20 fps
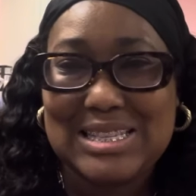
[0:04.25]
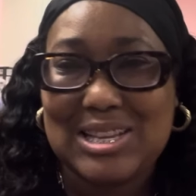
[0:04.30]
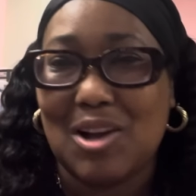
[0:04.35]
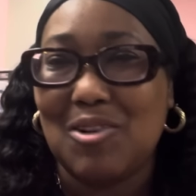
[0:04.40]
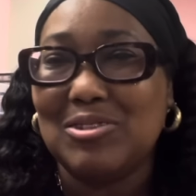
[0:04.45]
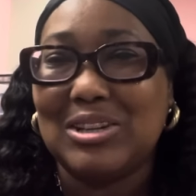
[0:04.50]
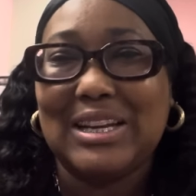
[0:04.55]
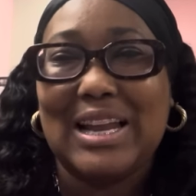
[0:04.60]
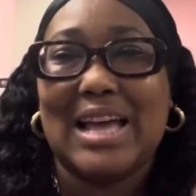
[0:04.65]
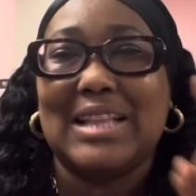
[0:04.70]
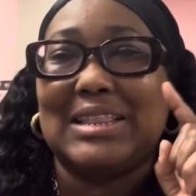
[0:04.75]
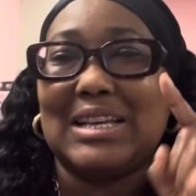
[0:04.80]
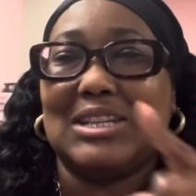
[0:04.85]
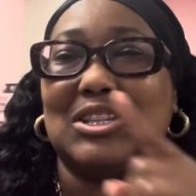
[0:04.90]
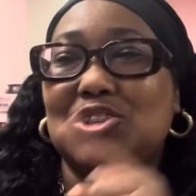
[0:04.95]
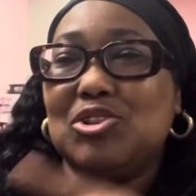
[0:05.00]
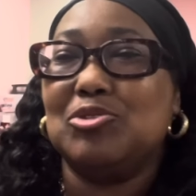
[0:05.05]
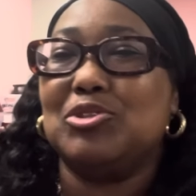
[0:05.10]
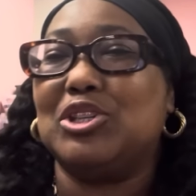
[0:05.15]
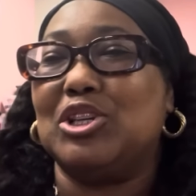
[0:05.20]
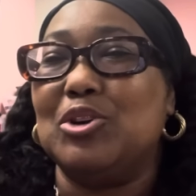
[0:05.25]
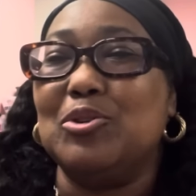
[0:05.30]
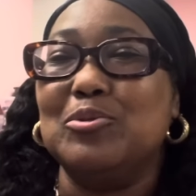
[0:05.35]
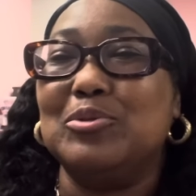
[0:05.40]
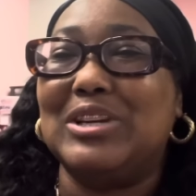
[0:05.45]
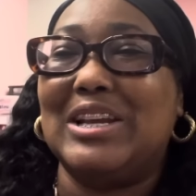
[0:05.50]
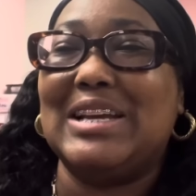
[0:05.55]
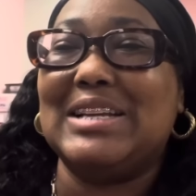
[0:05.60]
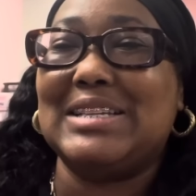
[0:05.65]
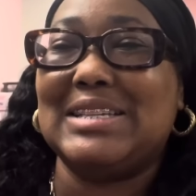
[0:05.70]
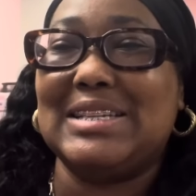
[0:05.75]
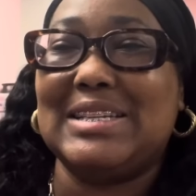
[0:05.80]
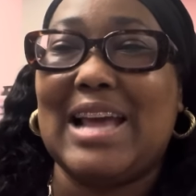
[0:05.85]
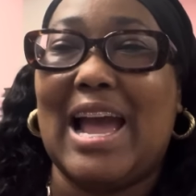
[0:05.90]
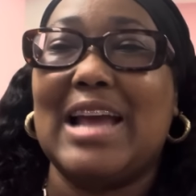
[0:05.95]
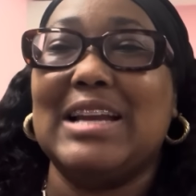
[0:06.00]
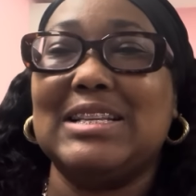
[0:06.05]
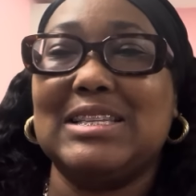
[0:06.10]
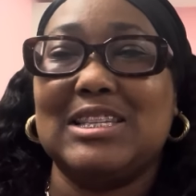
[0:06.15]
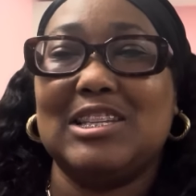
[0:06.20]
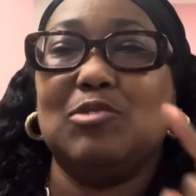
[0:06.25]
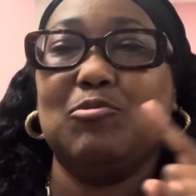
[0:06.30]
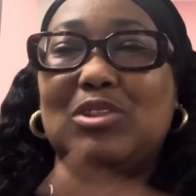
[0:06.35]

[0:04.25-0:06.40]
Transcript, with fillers: So glad that you tuned in today to see